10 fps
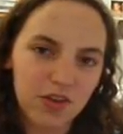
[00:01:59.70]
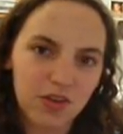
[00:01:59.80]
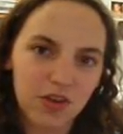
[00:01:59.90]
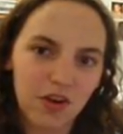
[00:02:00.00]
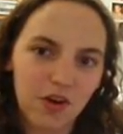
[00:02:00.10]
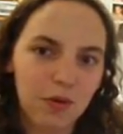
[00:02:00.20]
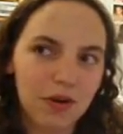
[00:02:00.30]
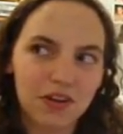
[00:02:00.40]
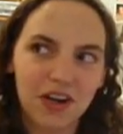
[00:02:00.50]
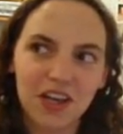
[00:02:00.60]
So we
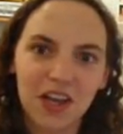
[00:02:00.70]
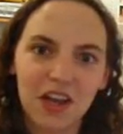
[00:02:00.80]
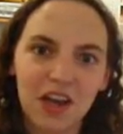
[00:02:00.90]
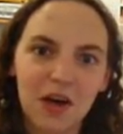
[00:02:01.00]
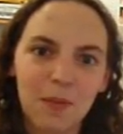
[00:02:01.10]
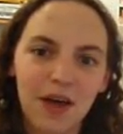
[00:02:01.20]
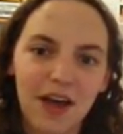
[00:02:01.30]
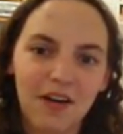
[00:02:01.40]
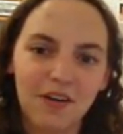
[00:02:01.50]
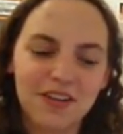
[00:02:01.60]
were talking
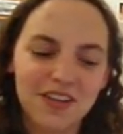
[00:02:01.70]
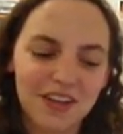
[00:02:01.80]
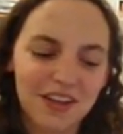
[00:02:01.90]
about